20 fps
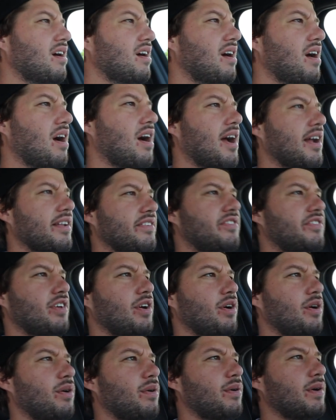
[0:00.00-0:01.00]
Alright,
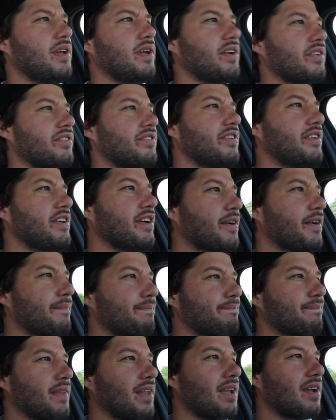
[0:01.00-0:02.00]
so here's the deal.
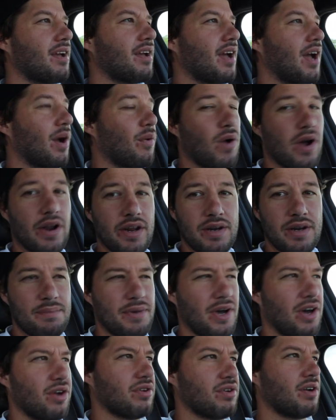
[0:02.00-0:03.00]
I wanted a
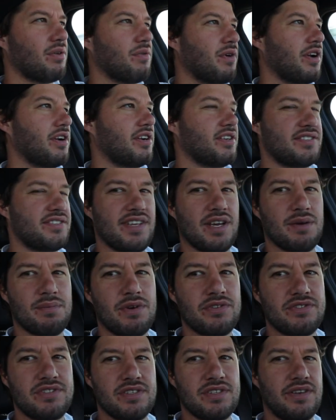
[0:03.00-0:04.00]
boat. I wanted a
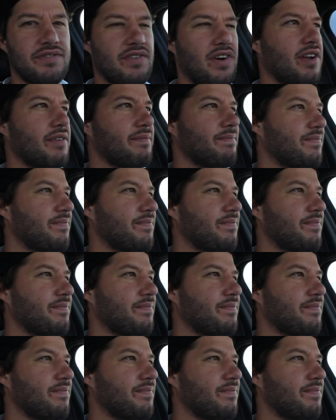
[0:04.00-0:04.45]
sailboat to live on.